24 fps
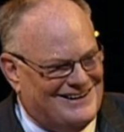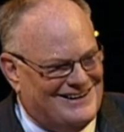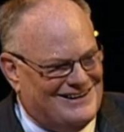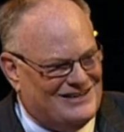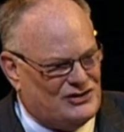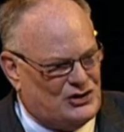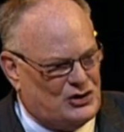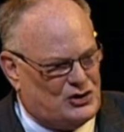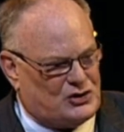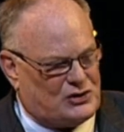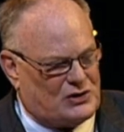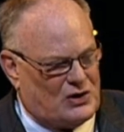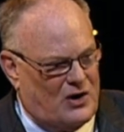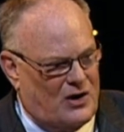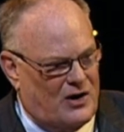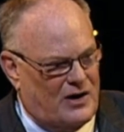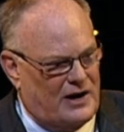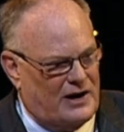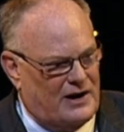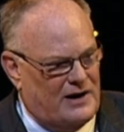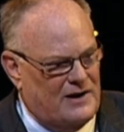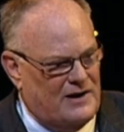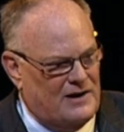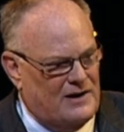She started.
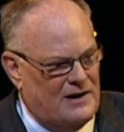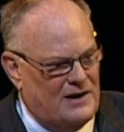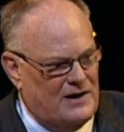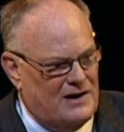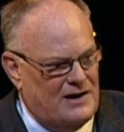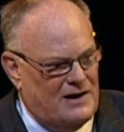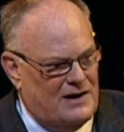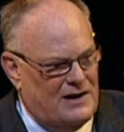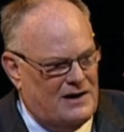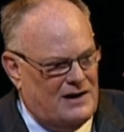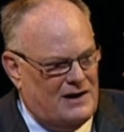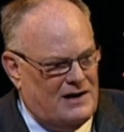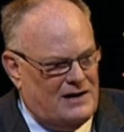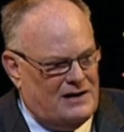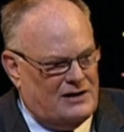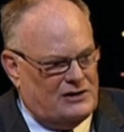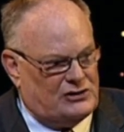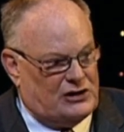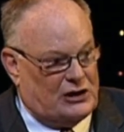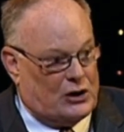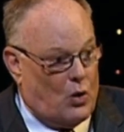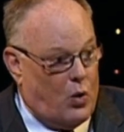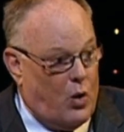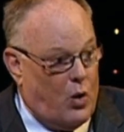
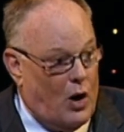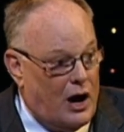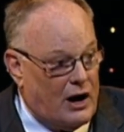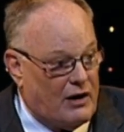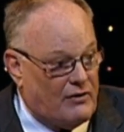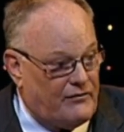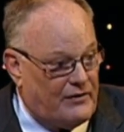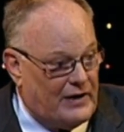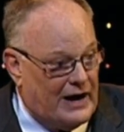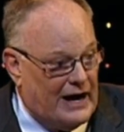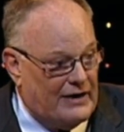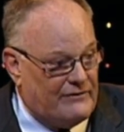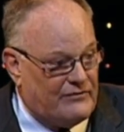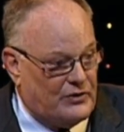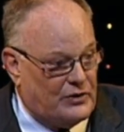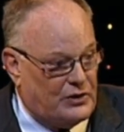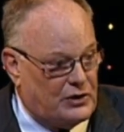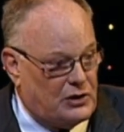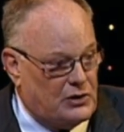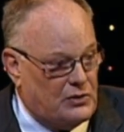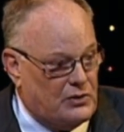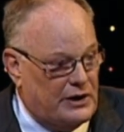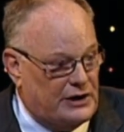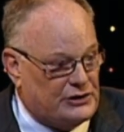She qualified for the
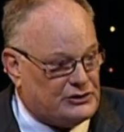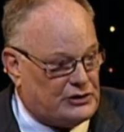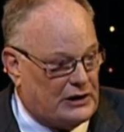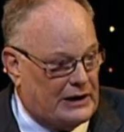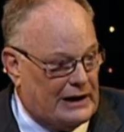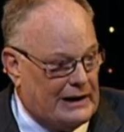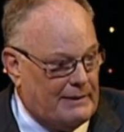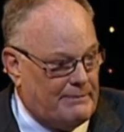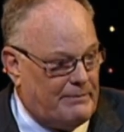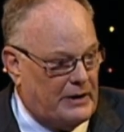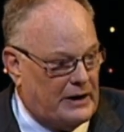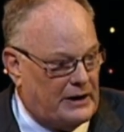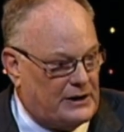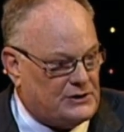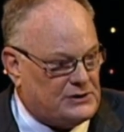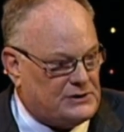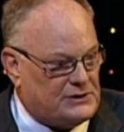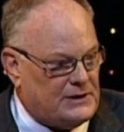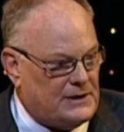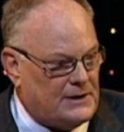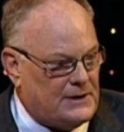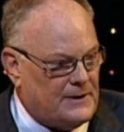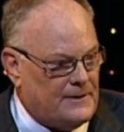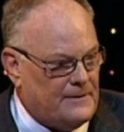U.S.
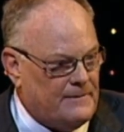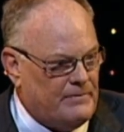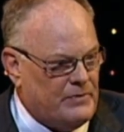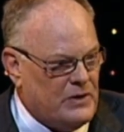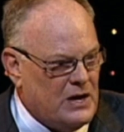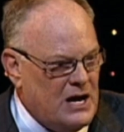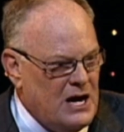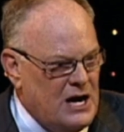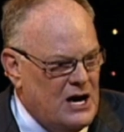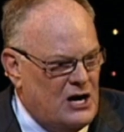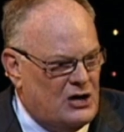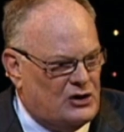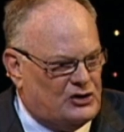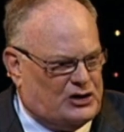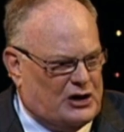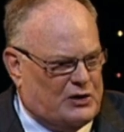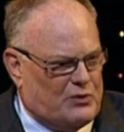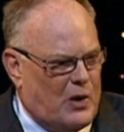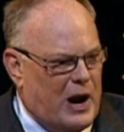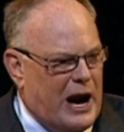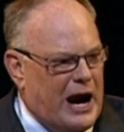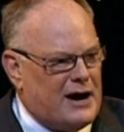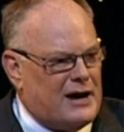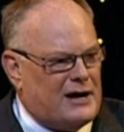Olympics. She
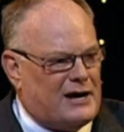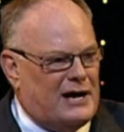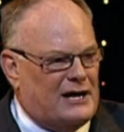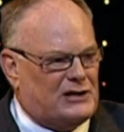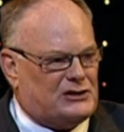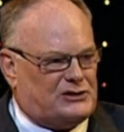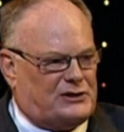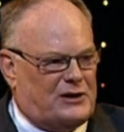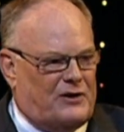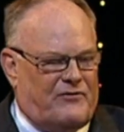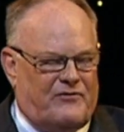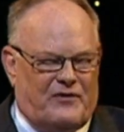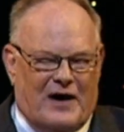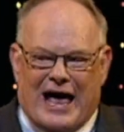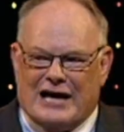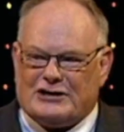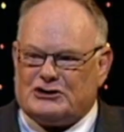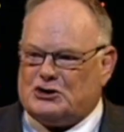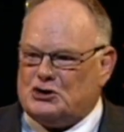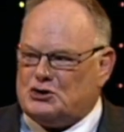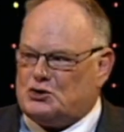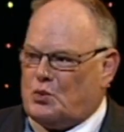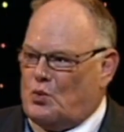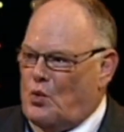ran against the
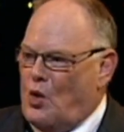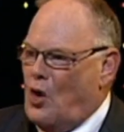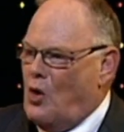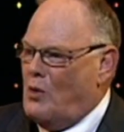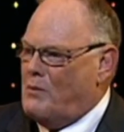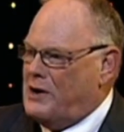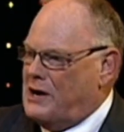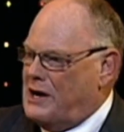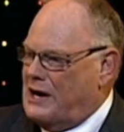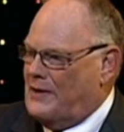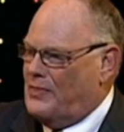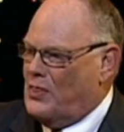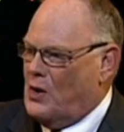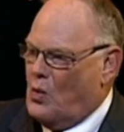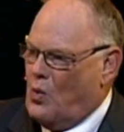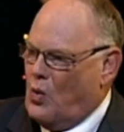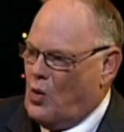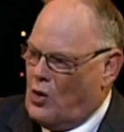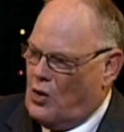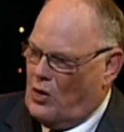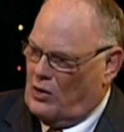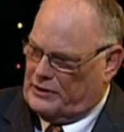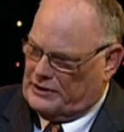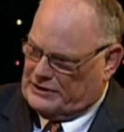fastest woman in the
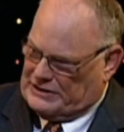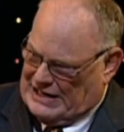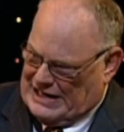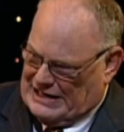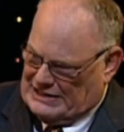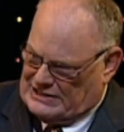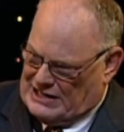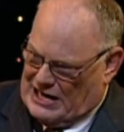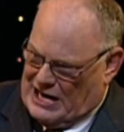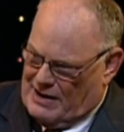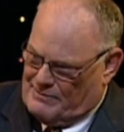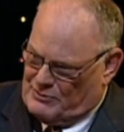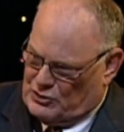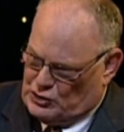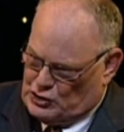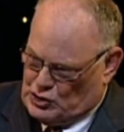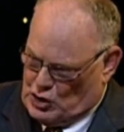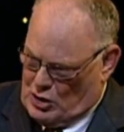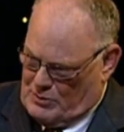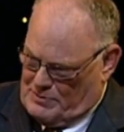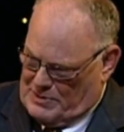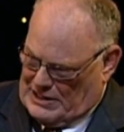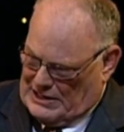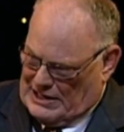world at that time, a
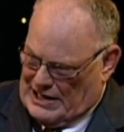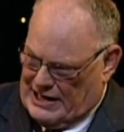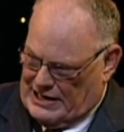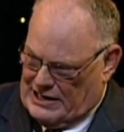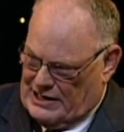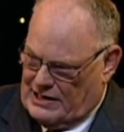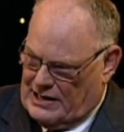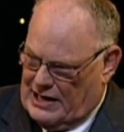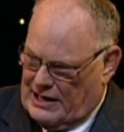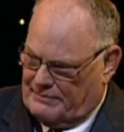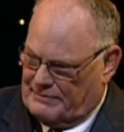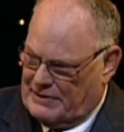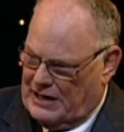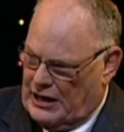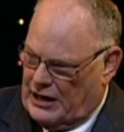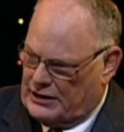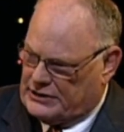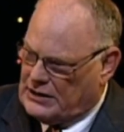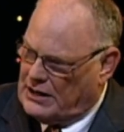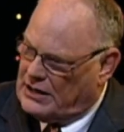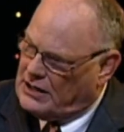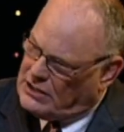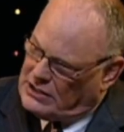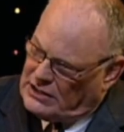German lady named
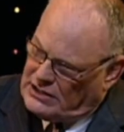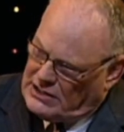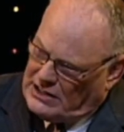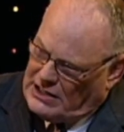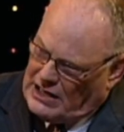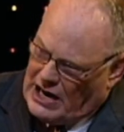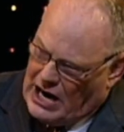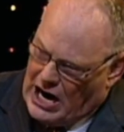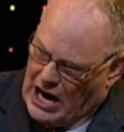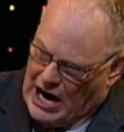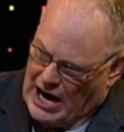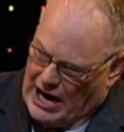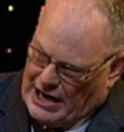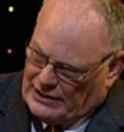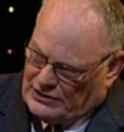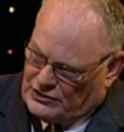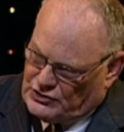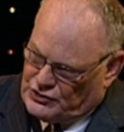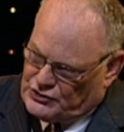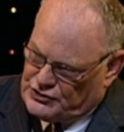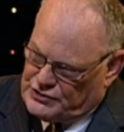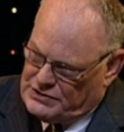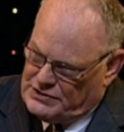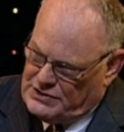Etta
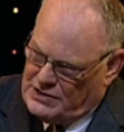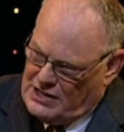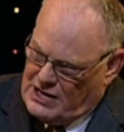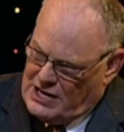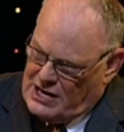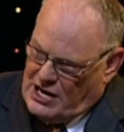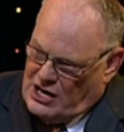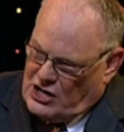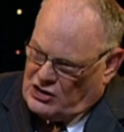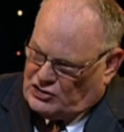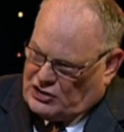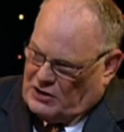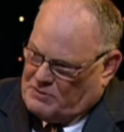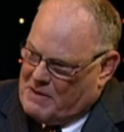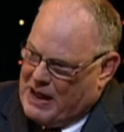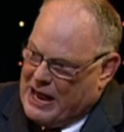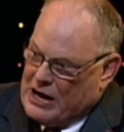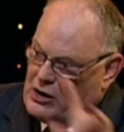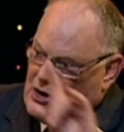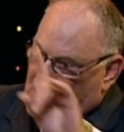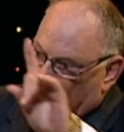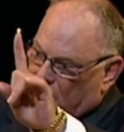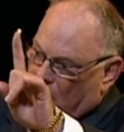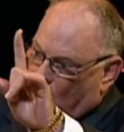Hines. She met
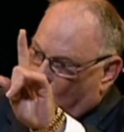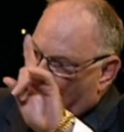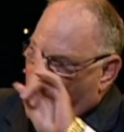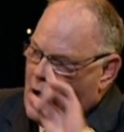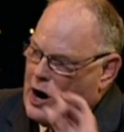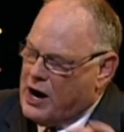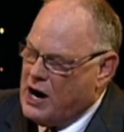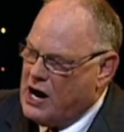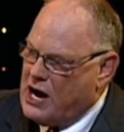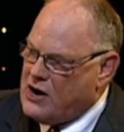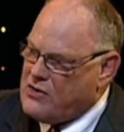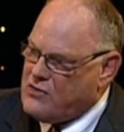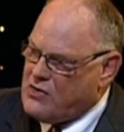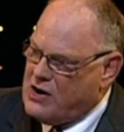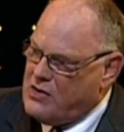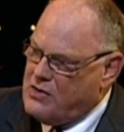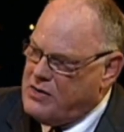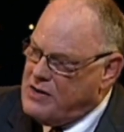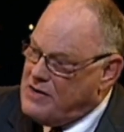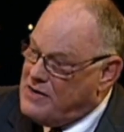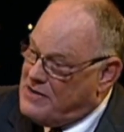her in the 100